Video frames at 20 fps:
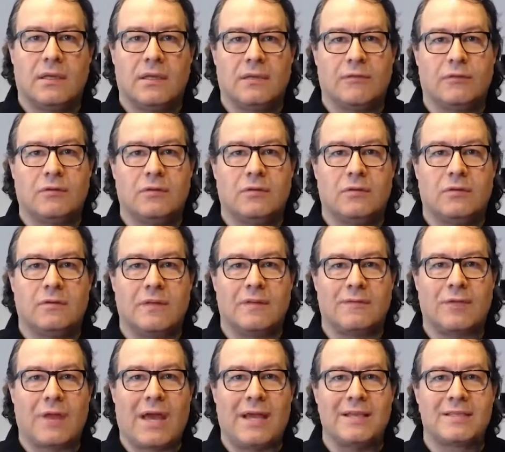
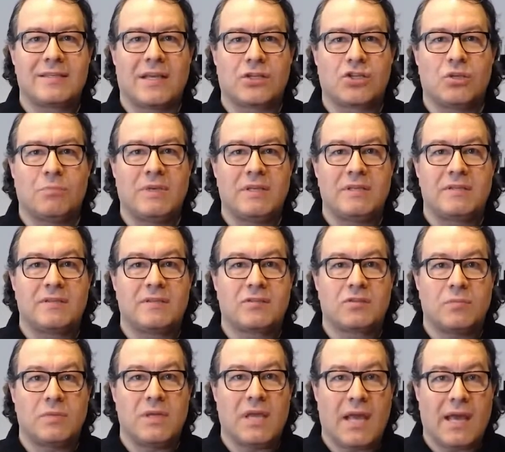If there is actually business
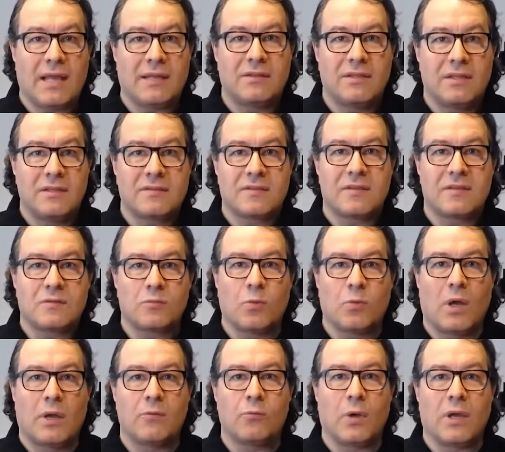to be had, this
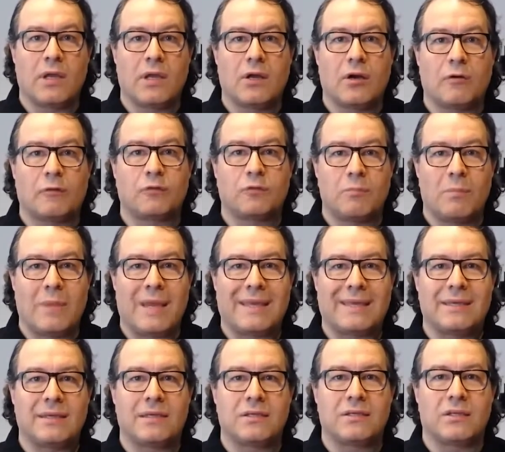is one way of
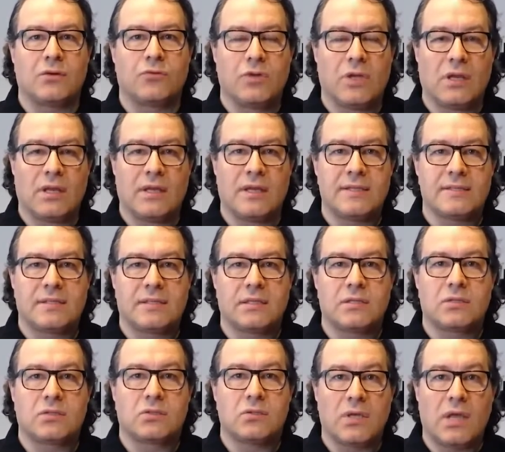making it and
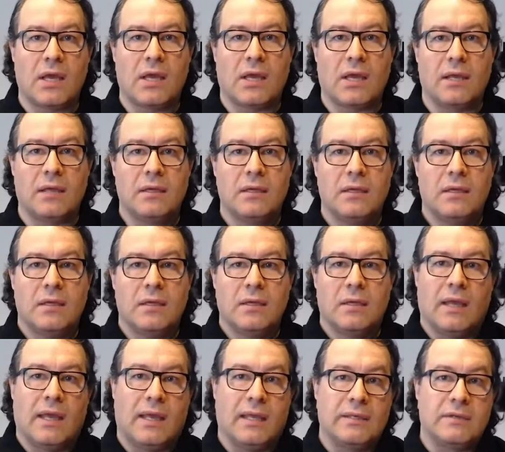realizing it today.
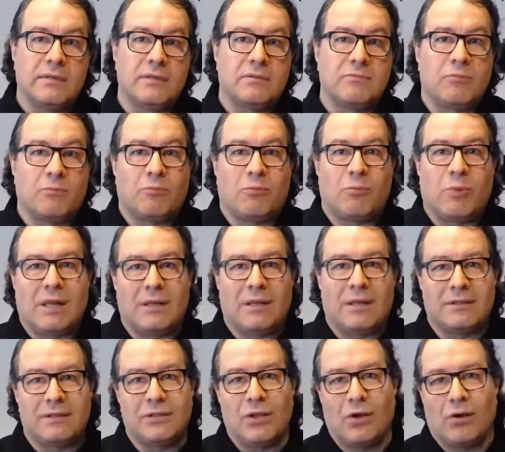And,
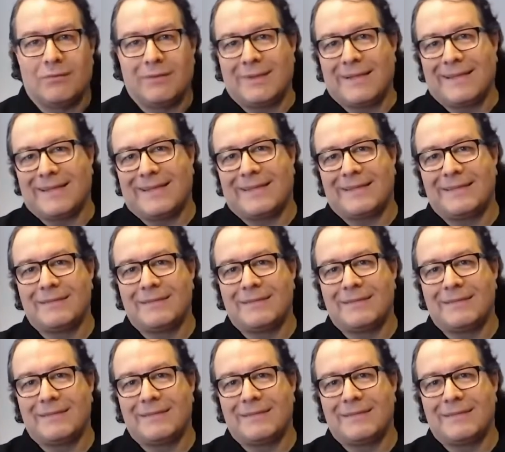well, you know,